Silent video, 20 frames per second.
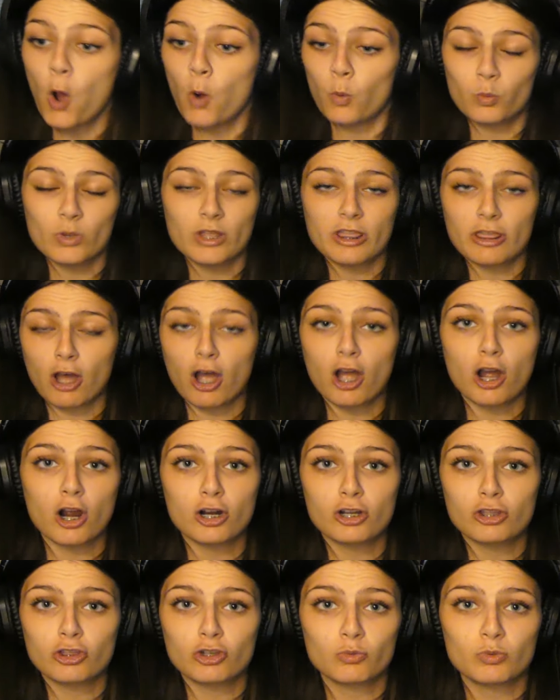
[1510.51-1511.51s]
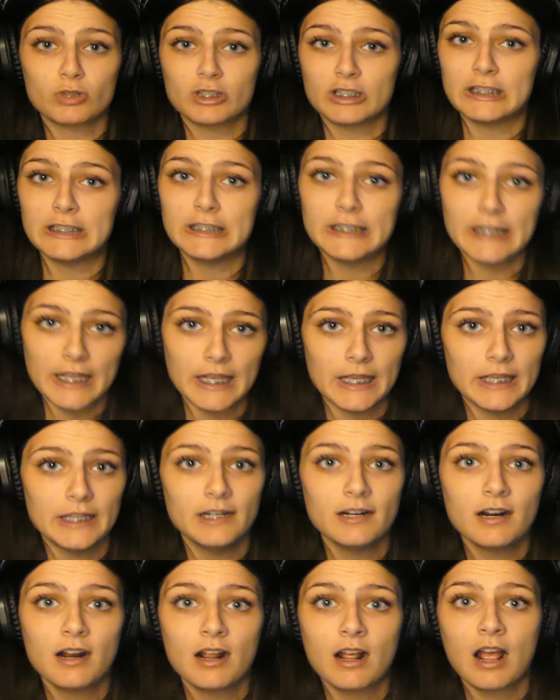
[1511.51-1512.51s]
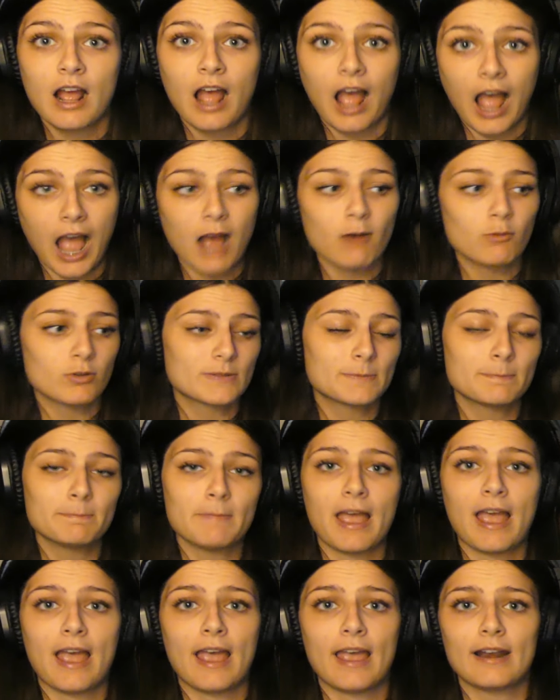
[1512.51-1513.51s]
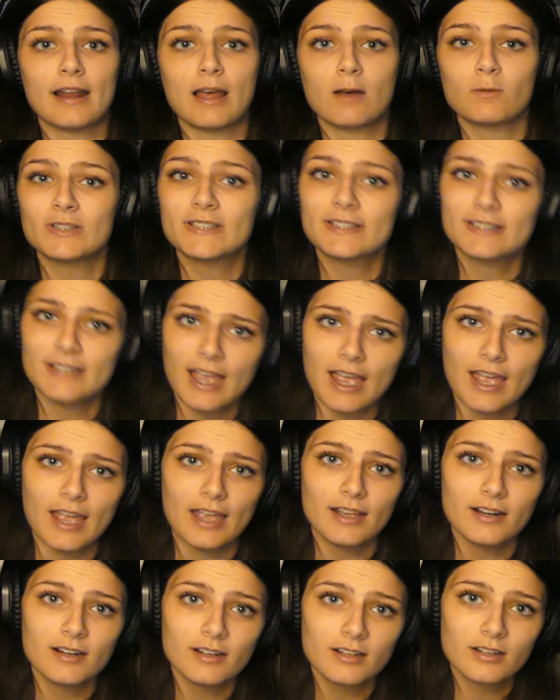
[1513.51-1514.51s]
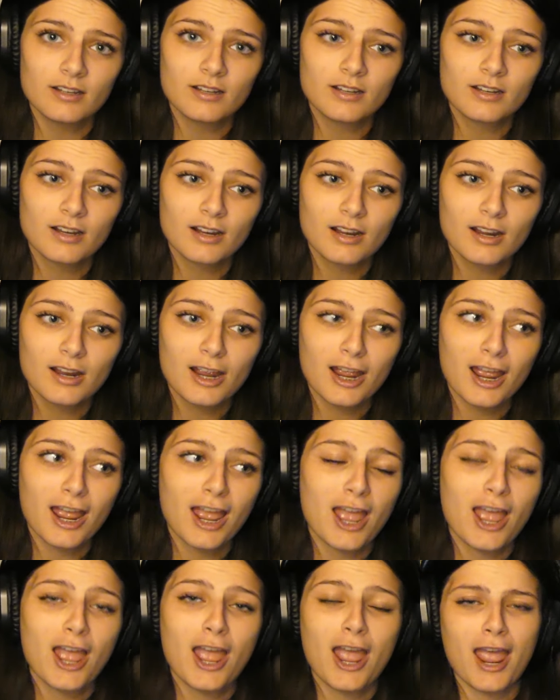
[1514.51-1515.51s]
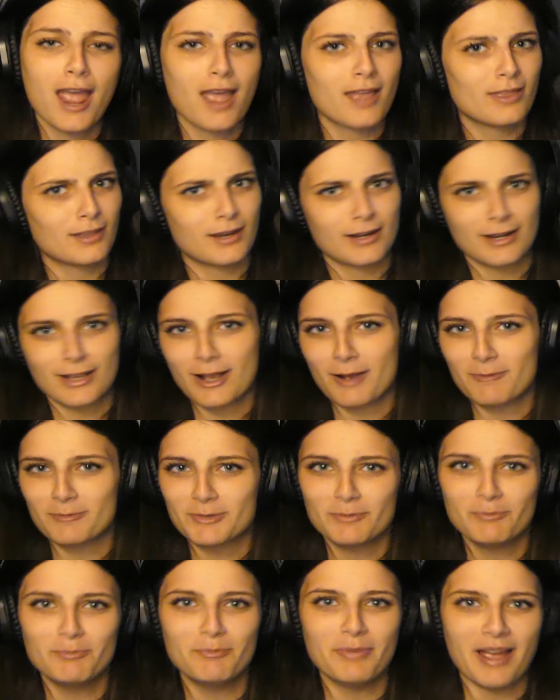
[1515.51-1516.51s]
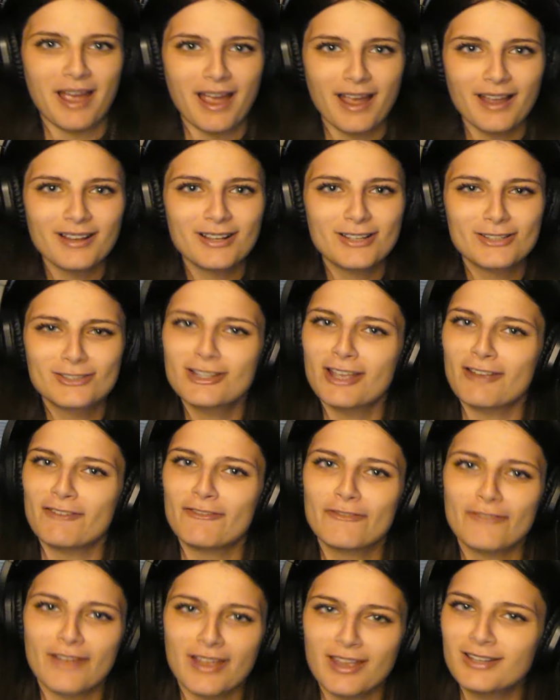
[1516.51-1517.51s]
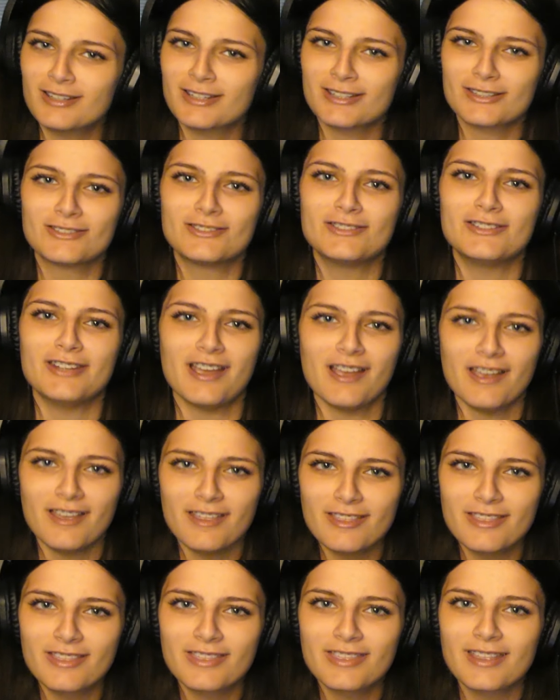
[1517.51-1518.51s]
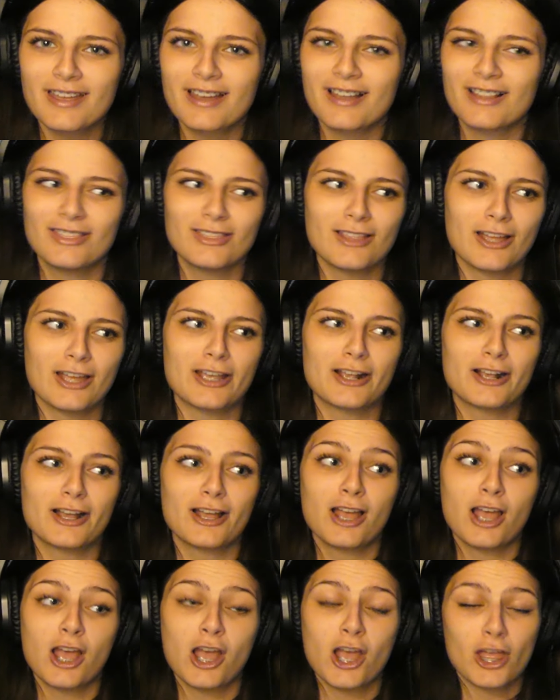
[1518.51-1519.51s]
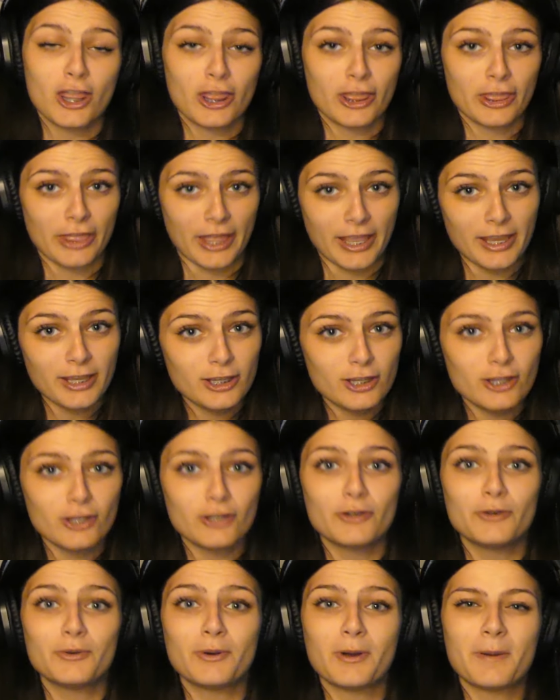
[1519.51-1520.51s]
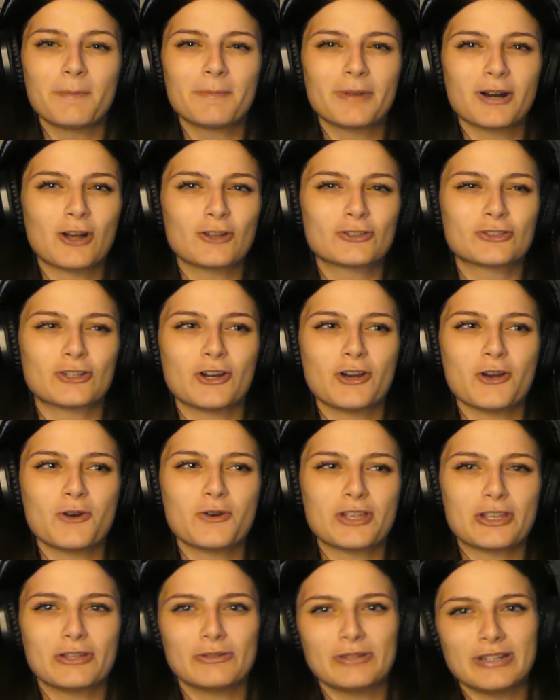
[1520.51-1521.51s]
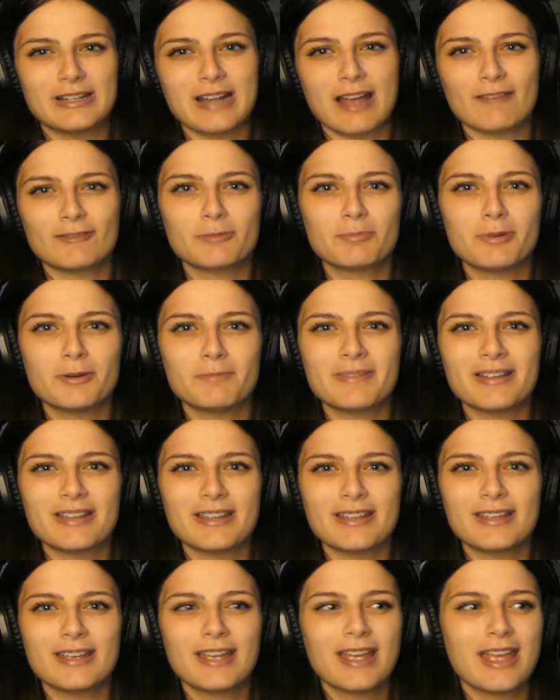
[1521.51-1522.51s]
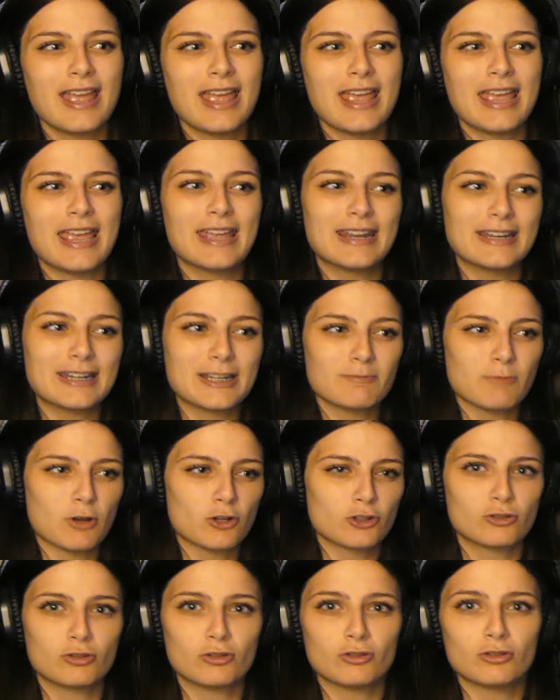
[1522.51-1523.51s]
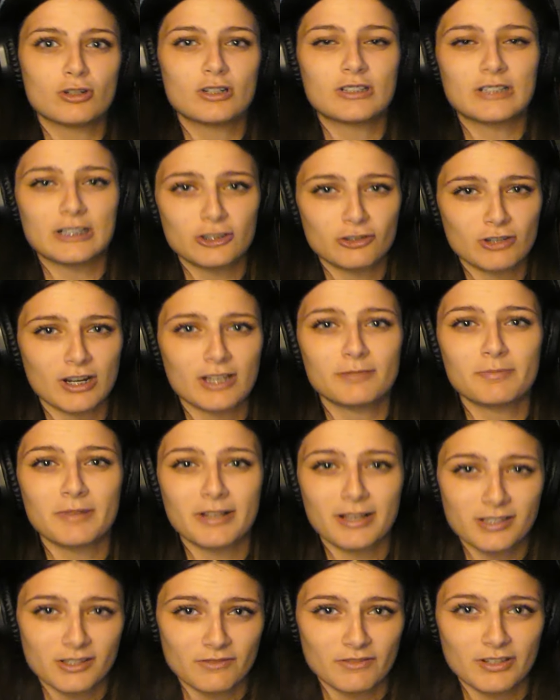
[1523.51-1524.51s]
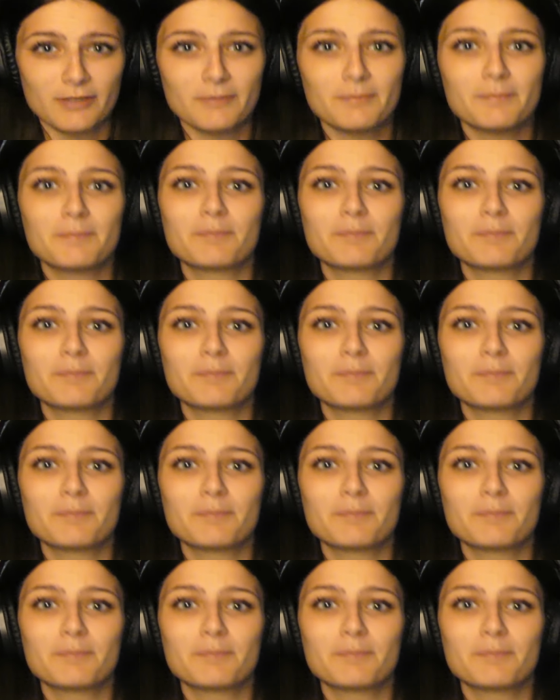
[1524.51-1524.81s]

We thought Arthur was dead. I was mad. I was sad and then he comes back because they faked his death. Like, thank you, but also you didn't have to put me in emotional distress because of it.